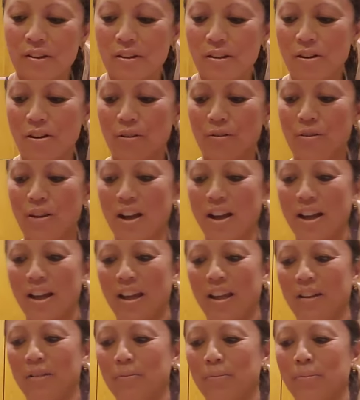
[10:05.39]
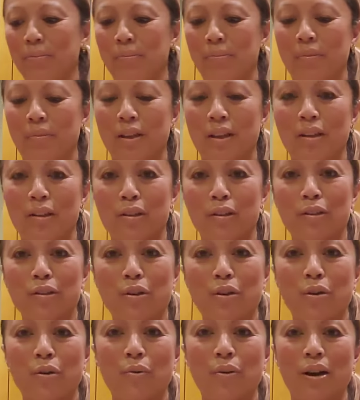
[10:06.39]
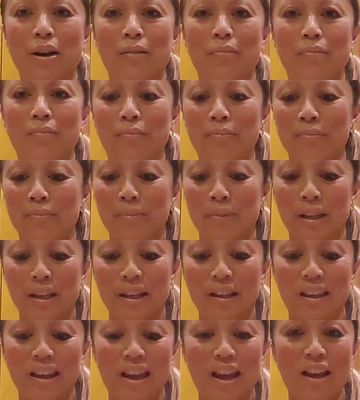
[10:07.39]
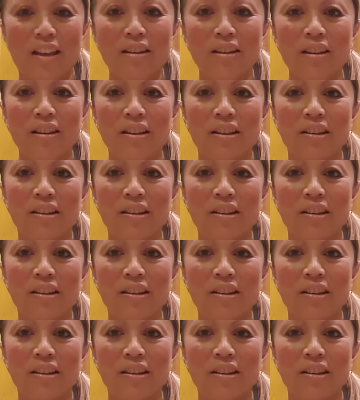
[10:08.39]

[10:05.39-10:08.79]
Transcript: All right. So again,